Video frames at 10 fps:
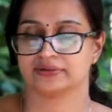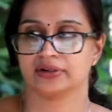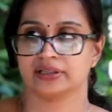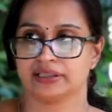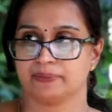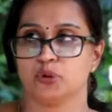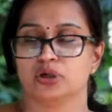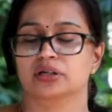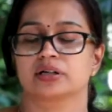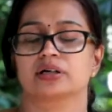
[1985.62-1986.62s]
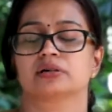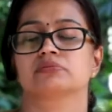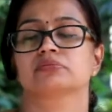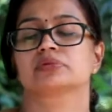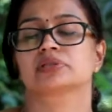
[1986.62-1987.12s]
the book
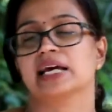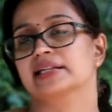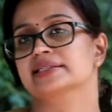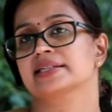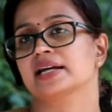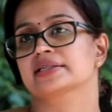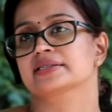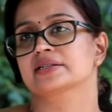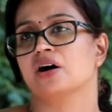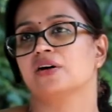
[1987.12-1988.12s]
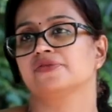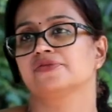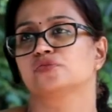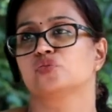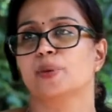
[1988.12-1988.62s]
tells us
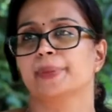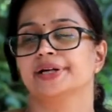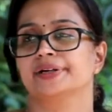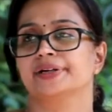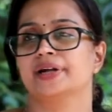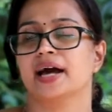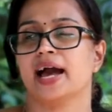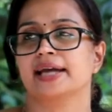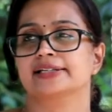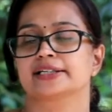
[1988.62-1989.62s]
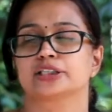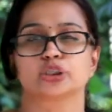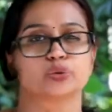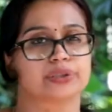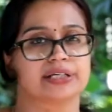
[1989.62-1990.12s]
of woman and her
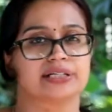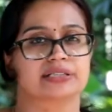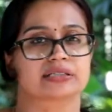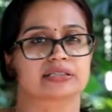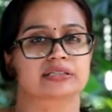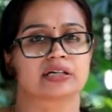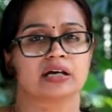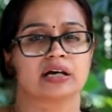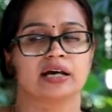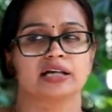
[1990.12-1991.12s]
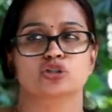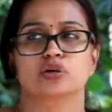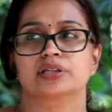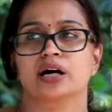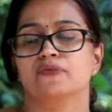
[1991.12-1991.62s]
duties.
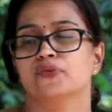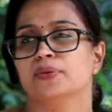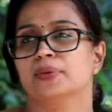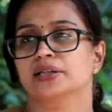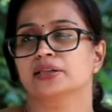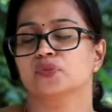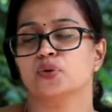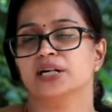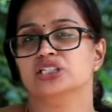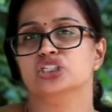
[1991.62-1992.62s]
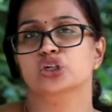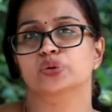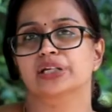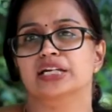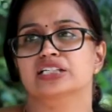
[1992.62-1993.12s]
So the woman's
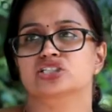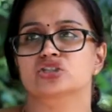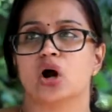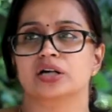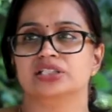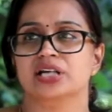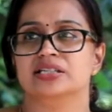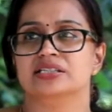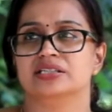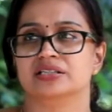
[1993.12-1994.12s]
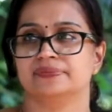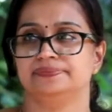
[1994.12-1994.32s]
duty is not just